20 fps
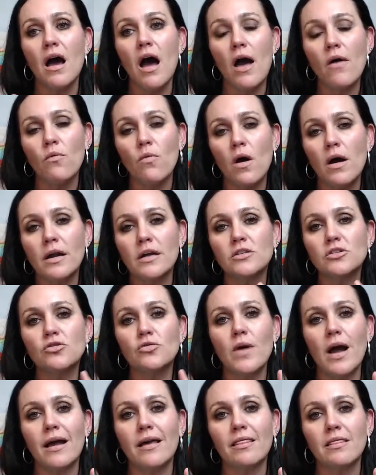want to
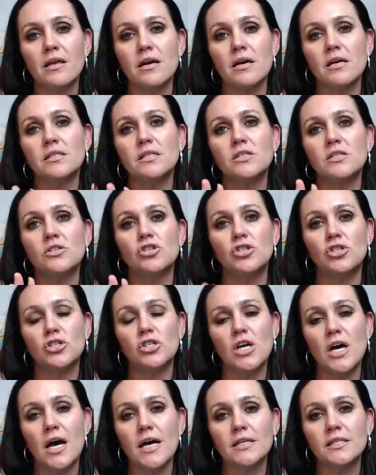direct this
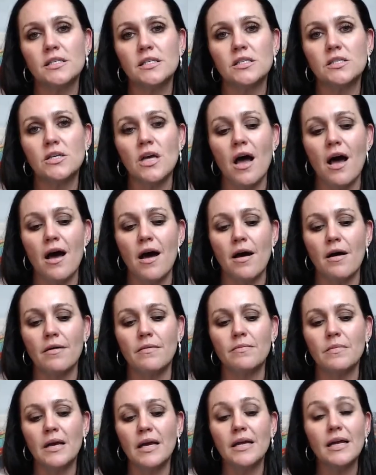just,
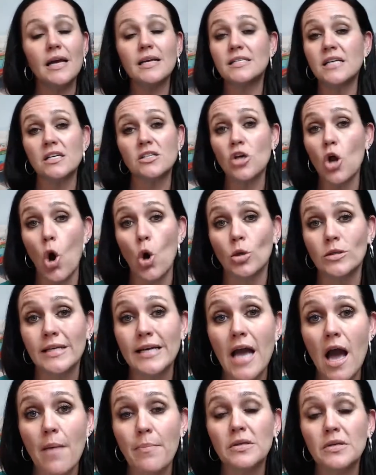it doesn't
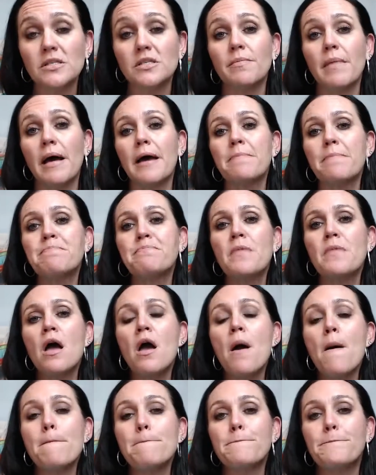only happen to men,
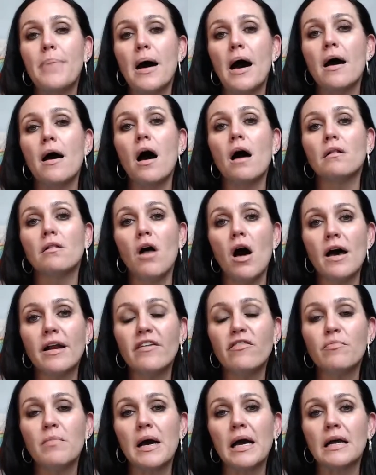but a lot
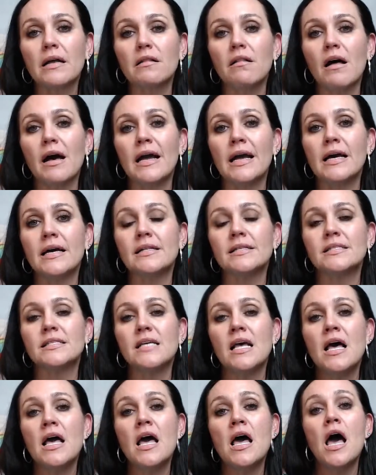of my
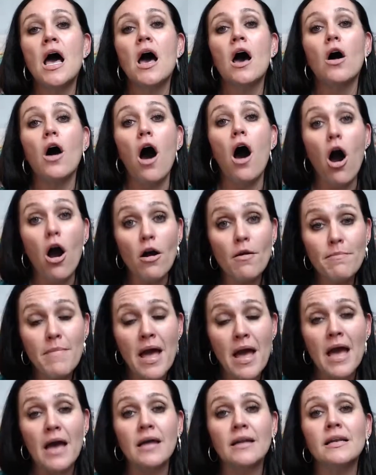clients are
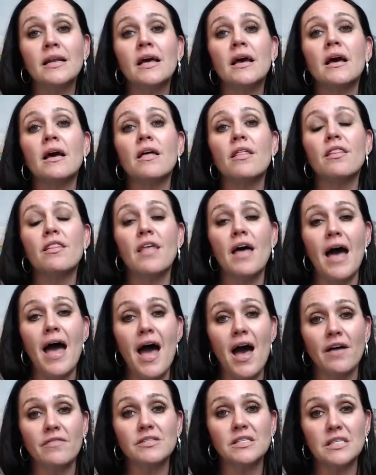men that
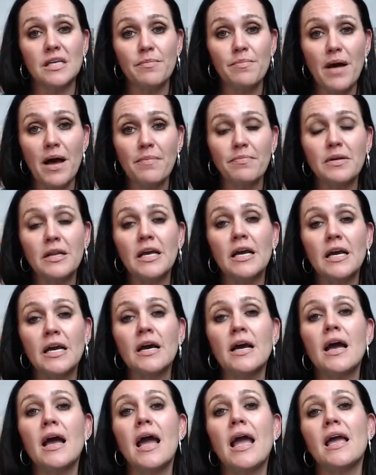have sleep
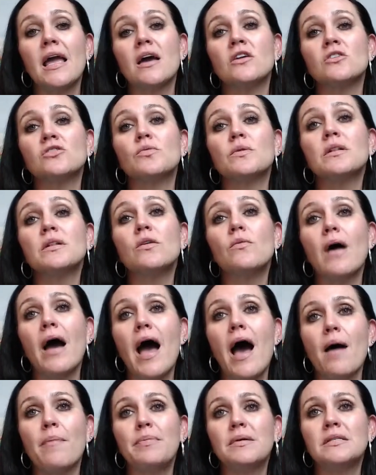apnea. And really what
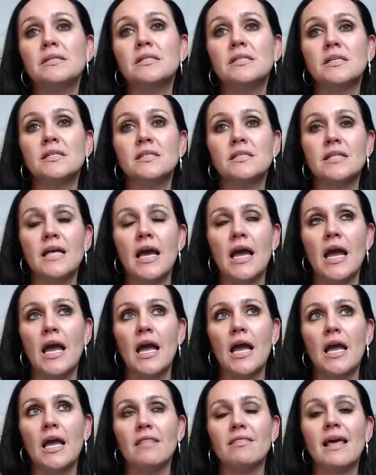happens is
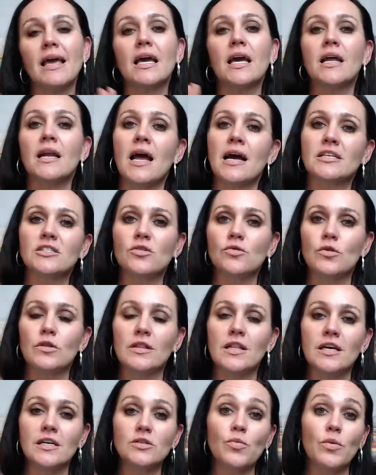they connect
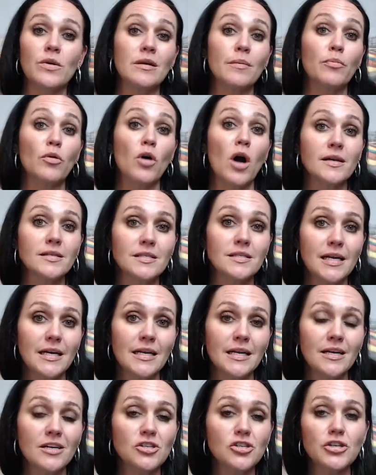this with a prostate
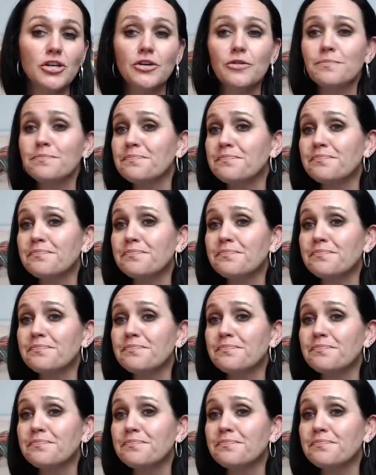issue,